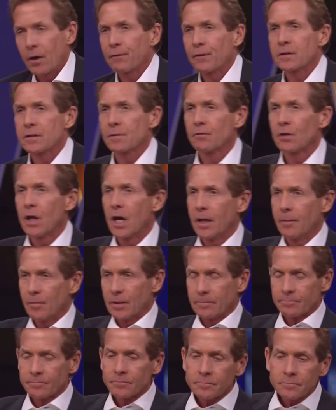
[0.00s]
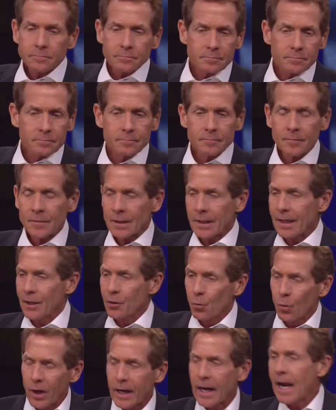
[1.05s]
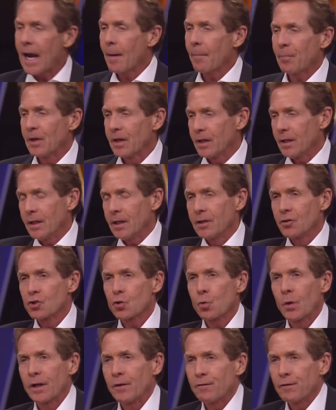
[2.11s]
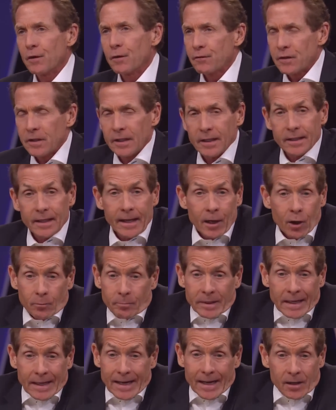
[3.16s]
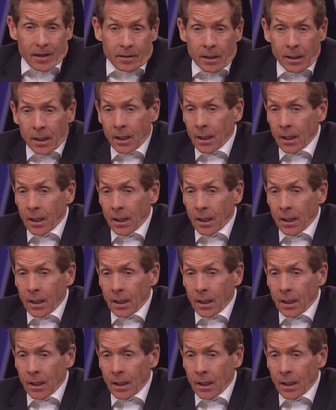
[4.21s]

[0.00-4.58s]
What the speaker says: offensive linemen. And what happened in 2015? Help me out.